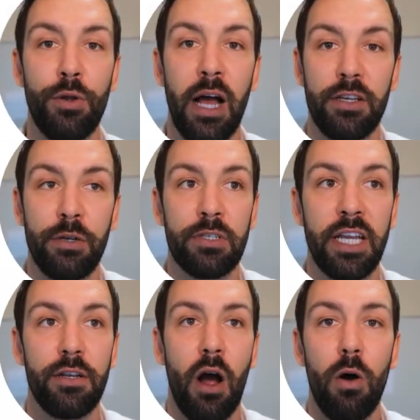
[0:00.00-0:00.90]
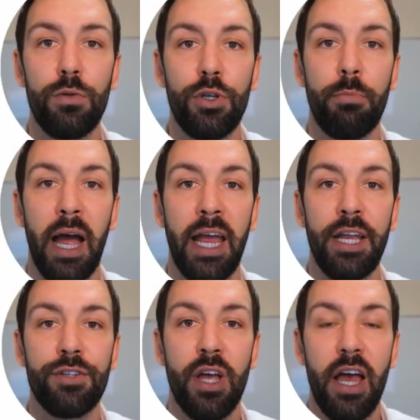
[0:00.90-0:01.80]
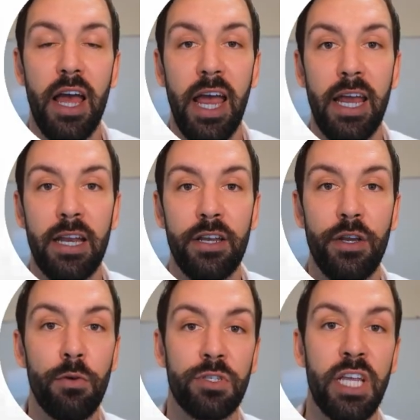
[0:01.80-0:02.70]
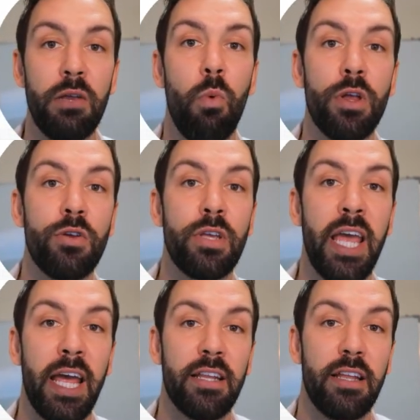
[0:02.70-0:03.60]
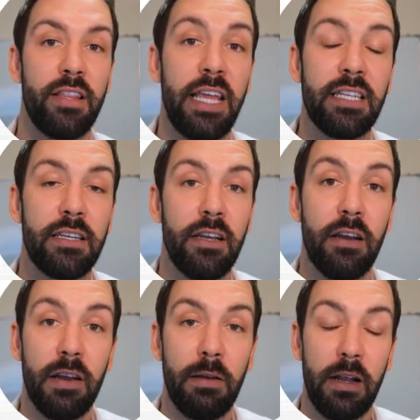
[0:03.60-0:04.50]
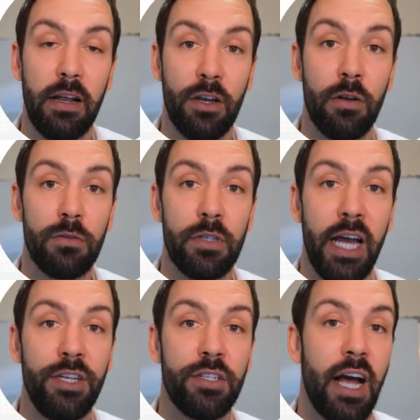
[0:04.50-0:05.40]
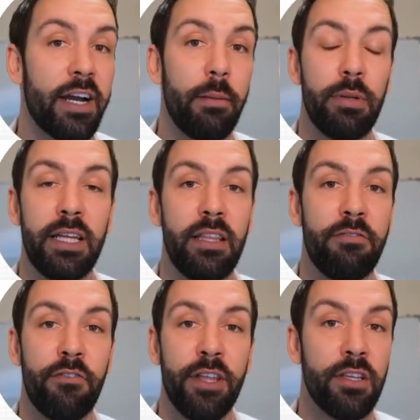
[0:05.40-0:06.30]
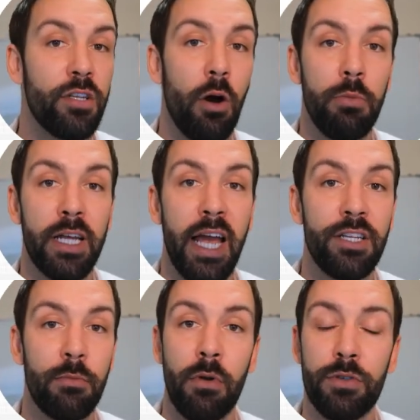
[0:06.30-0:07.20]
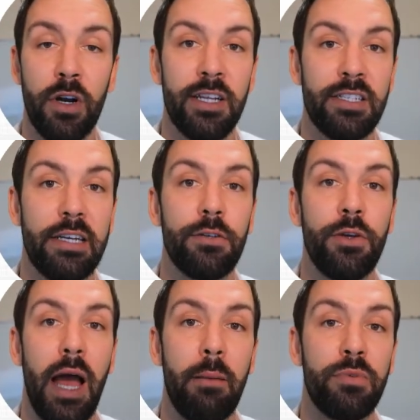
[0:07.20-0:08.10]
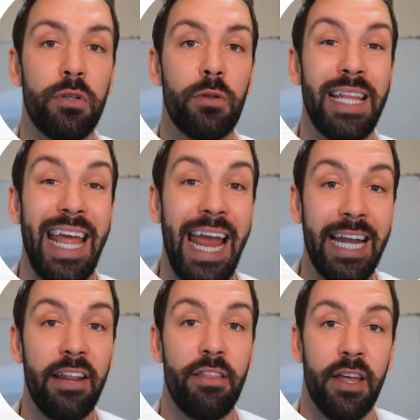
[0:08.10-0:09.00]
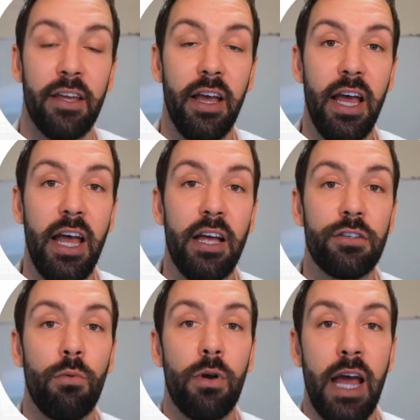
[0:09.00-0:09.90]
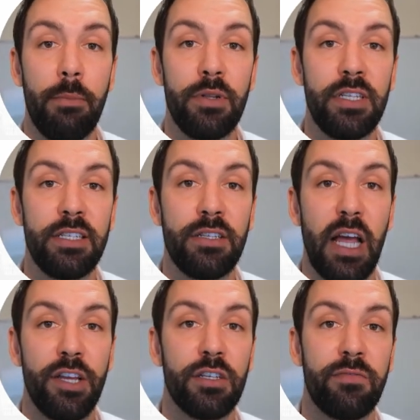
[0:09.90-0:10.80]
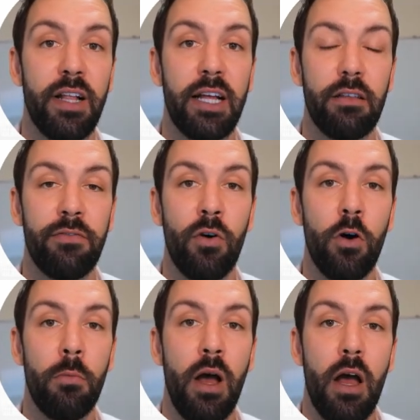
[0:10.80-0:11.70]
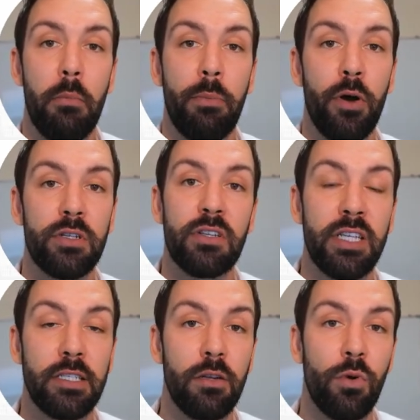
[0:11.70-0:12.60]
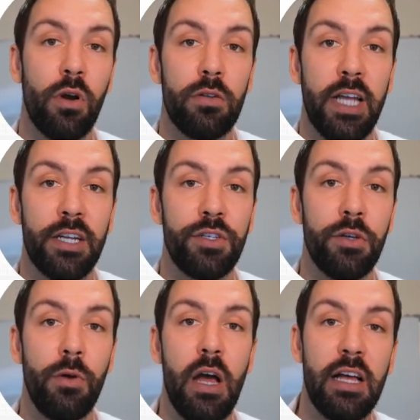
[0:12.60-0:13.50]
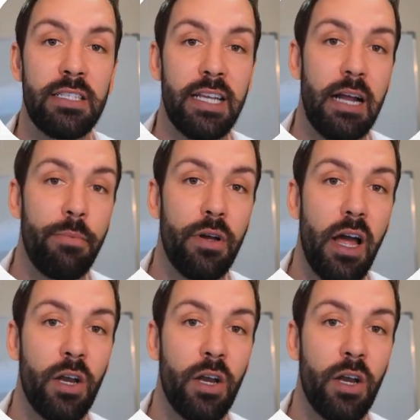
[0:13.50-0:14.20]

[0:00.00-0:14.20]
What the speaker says: you'll see a whole new page, and you'll see what you get. These consultations are completely free. There's no obligation. I'm not trying to sell you absolutely anything. So what happens is that you just fill out the form. My personal assistant will contact you, set up a